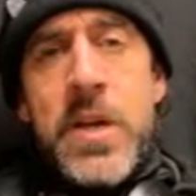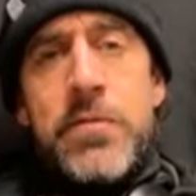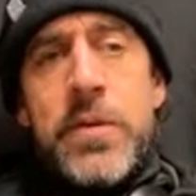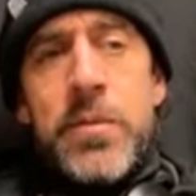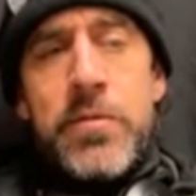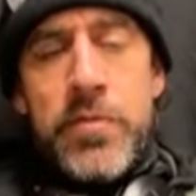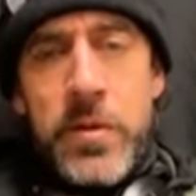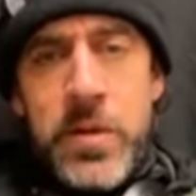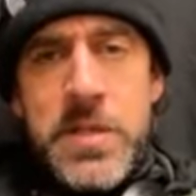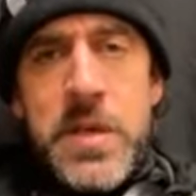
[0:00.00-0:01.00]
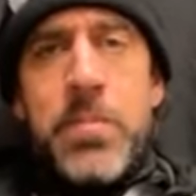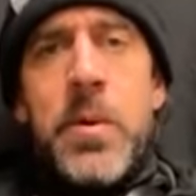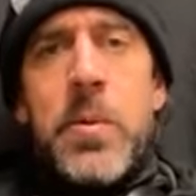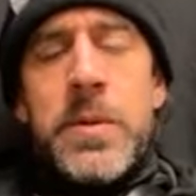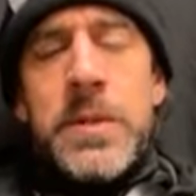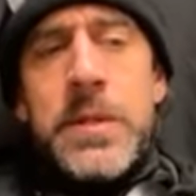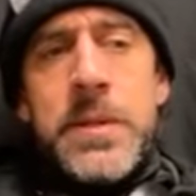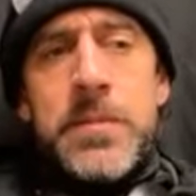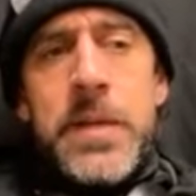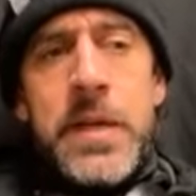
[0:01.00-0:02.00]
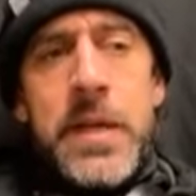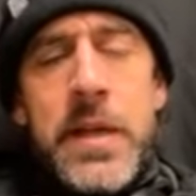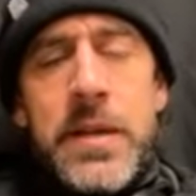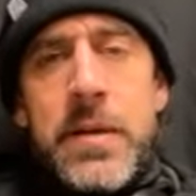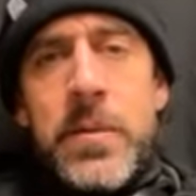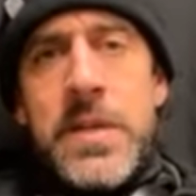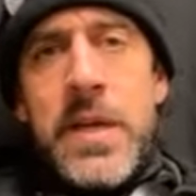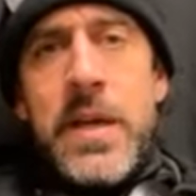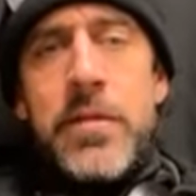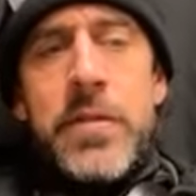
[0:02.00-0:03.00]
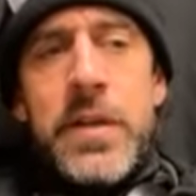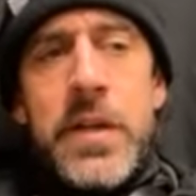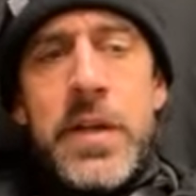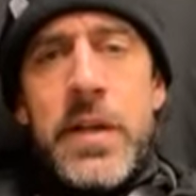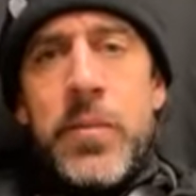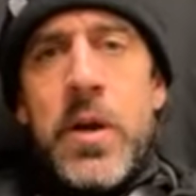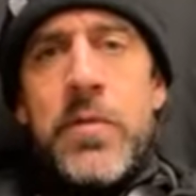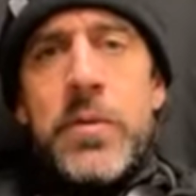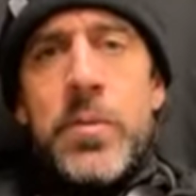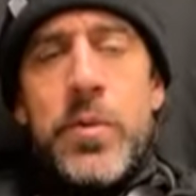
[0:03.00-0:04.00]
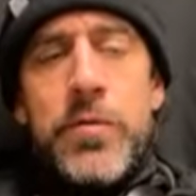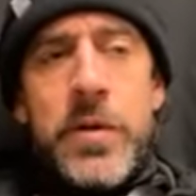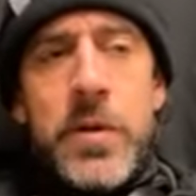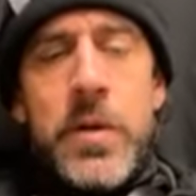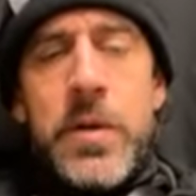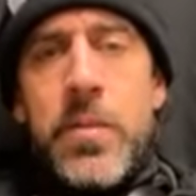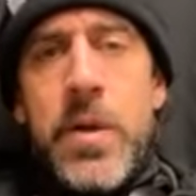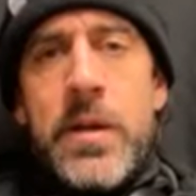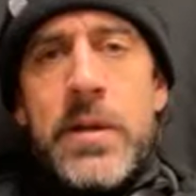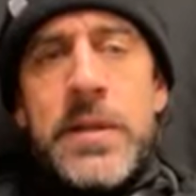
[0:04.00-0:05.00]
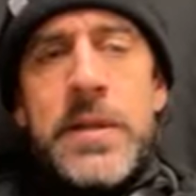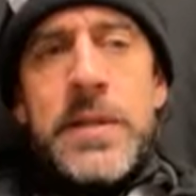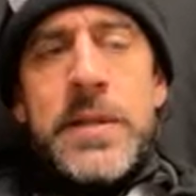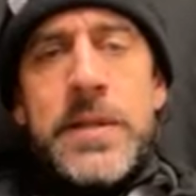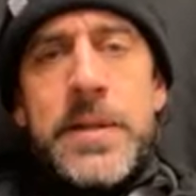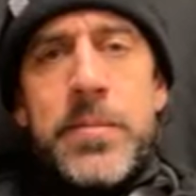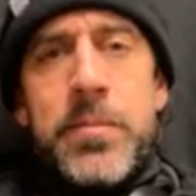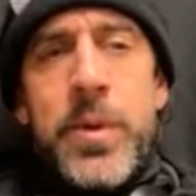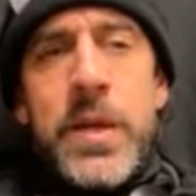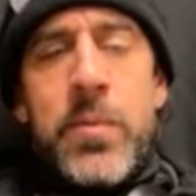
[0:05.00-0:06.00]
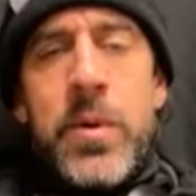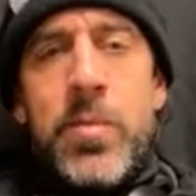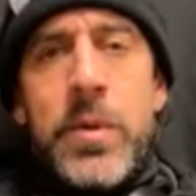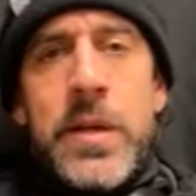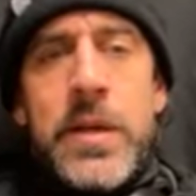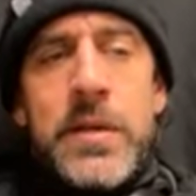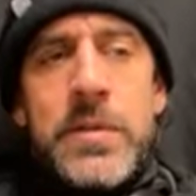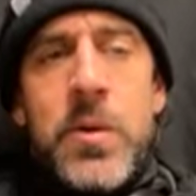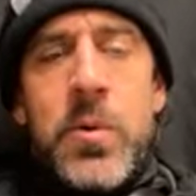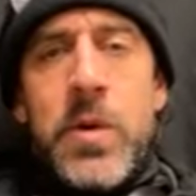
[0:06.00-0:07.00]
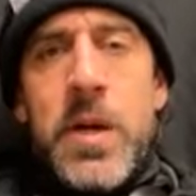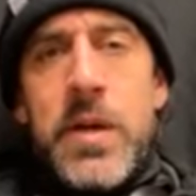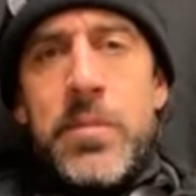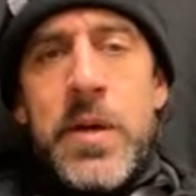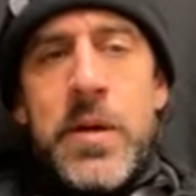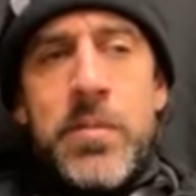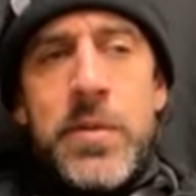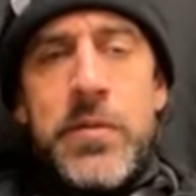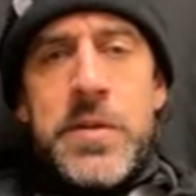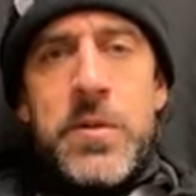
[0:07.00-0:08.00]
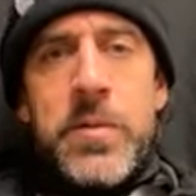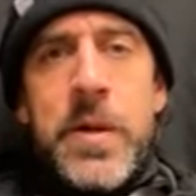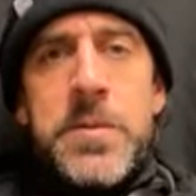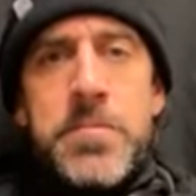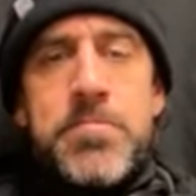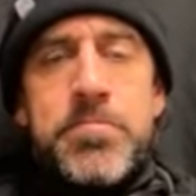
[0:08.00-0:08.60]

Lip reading: and for him to feel the tempo and to get out there with Dave and get him comfortable, feeling good about being able to play the whole game come divisional round.